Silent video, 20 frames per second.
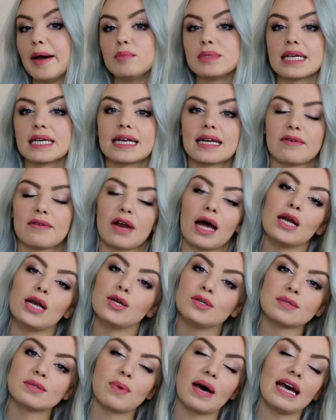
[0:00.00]
So you can have like
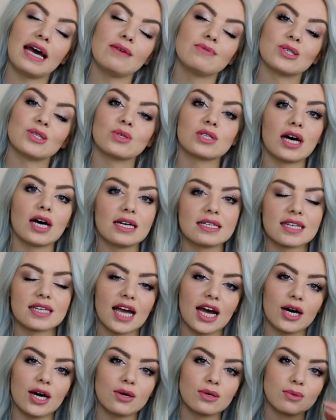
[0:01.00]
loose waves or tighter
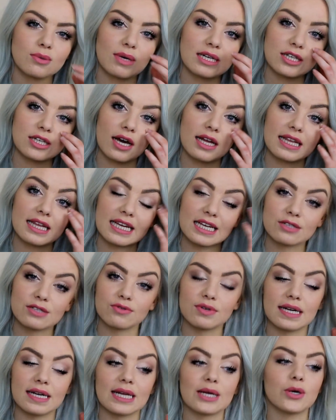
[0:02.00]
curls, which I think is
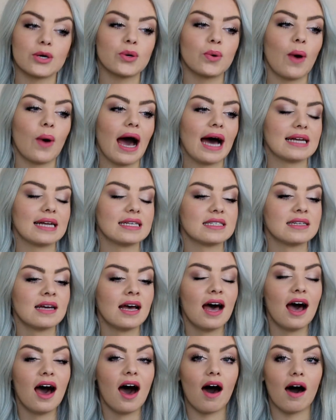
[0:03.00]
really cool, and
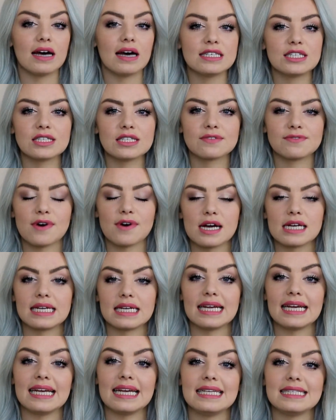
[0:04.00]
I just find
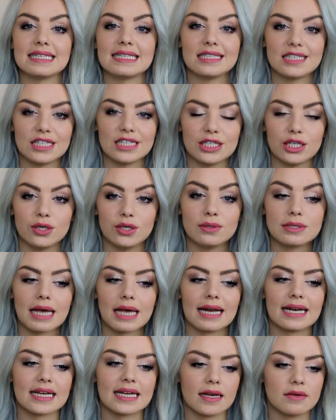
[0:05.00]
it easy to use
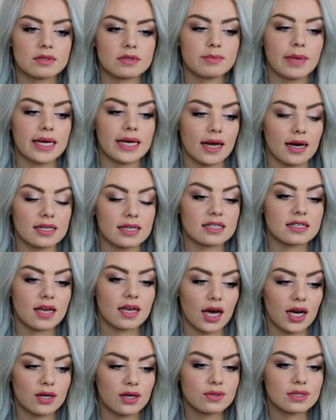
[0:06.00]
and it gives me nice
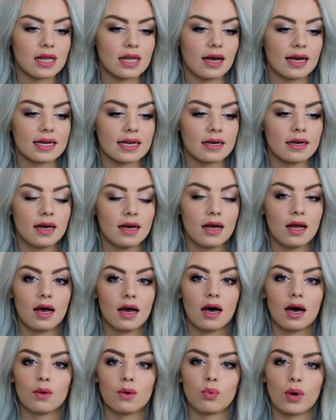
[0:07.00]
curls. Like
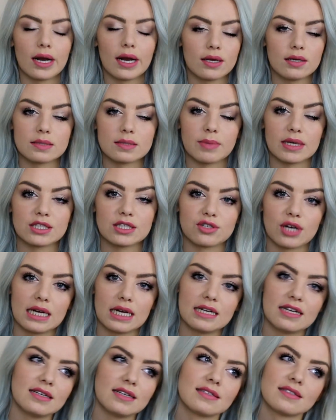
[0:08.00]
when I use my
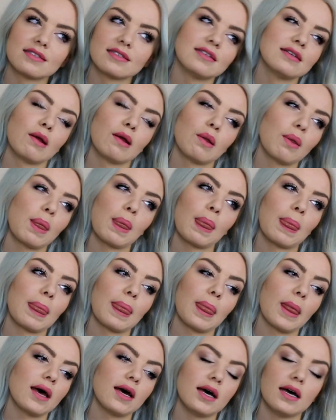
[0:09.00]
straighteners,
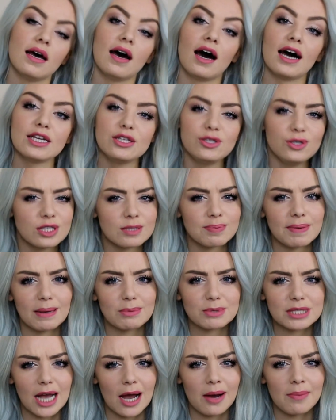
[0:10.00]
I used to be
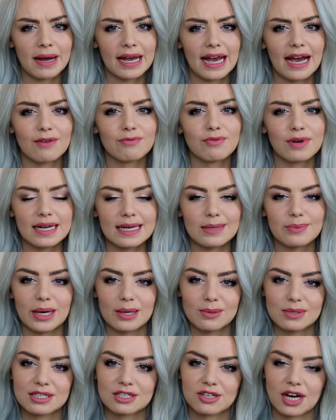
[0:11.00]
able to curl my hair really
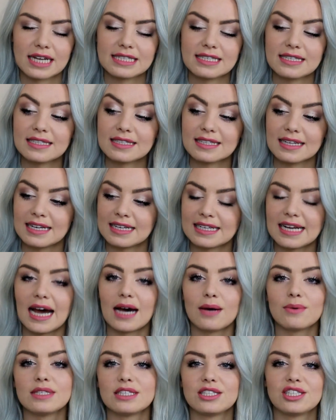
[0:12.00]
well with straighteners, and
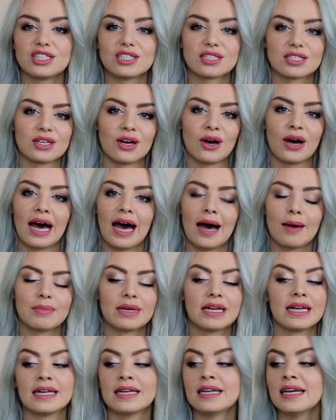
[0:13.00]
now it's just not
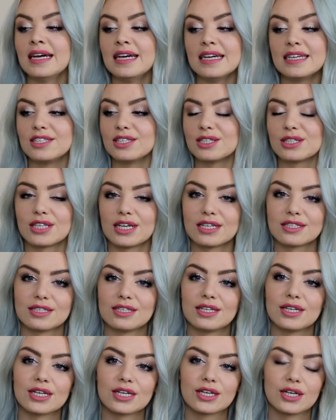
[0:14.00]
happening, just
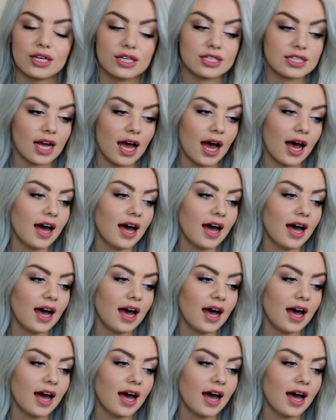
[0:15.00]
doesn't look good.